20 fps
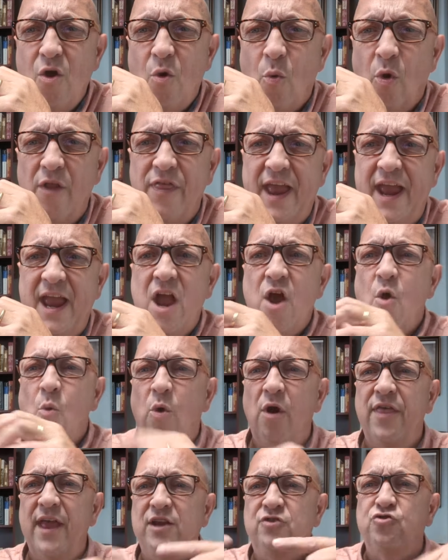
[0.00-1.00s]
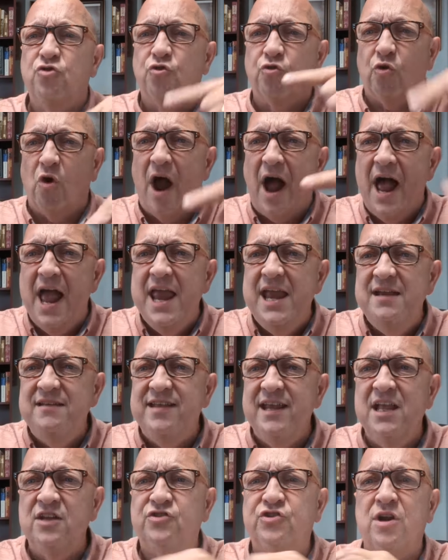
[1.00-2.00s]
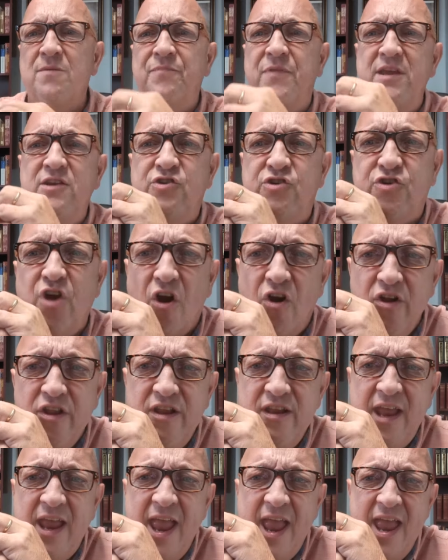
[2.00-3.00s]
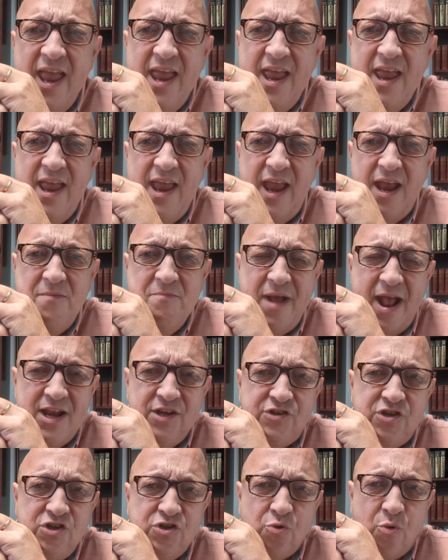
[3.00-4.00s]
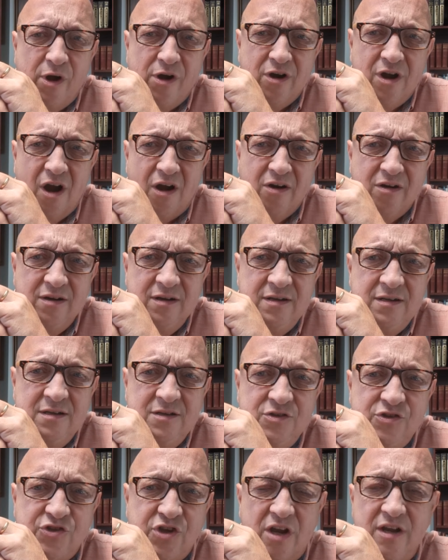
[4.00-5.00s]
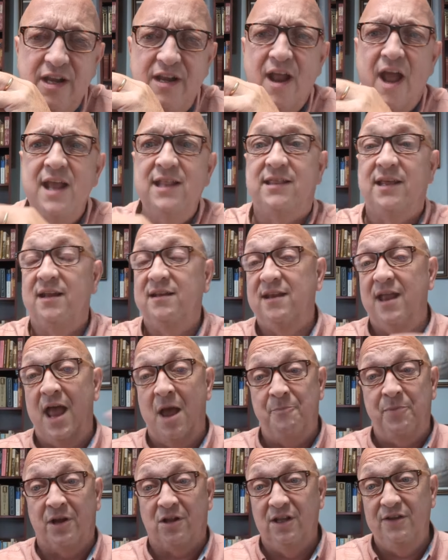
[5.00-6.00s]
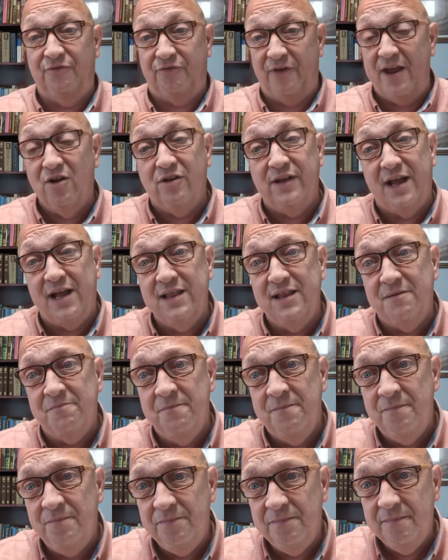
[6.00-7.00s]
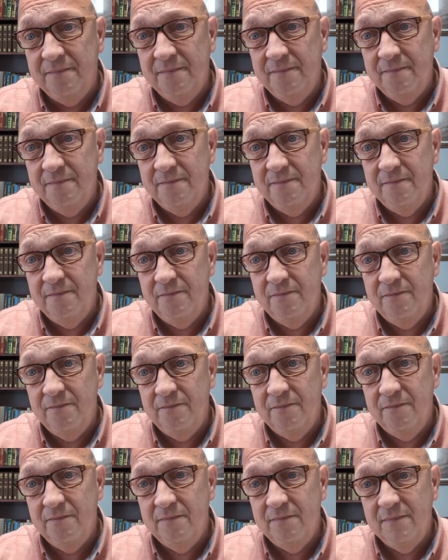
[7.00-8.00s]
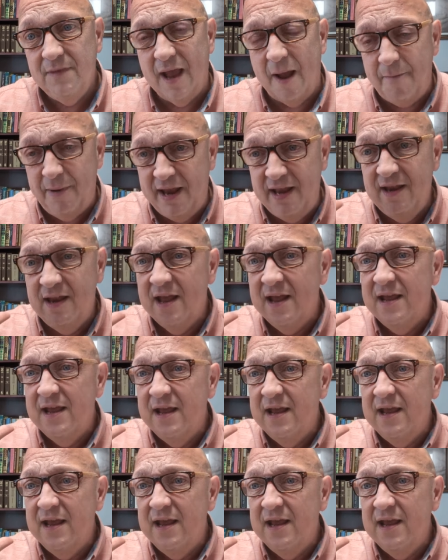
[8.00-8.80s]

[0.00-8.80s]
Were they trying to get something started in Madison Square Garden Sunday night that epically failed on them? I mean,